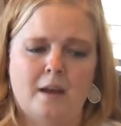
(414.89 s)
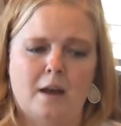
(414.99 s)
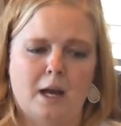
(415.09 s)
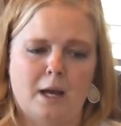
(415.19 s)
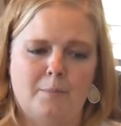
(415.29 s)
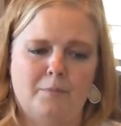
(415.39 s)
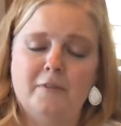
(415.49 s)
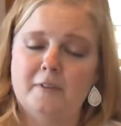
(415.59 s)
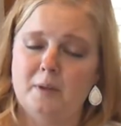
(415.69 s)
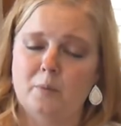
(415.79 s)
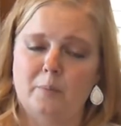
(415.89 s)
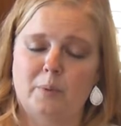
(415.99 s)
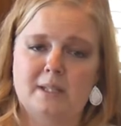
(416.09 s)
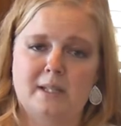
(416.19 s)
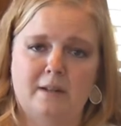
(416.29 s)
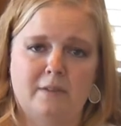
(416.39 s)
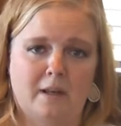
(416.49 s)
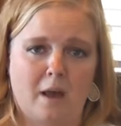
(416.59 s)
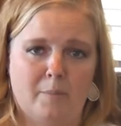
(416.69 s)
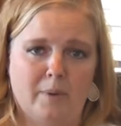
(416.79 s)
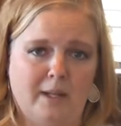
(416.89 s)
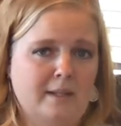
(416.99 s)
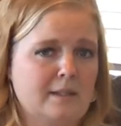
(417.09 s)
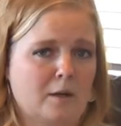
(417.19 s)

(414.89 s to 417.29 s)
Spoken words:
51% of the companies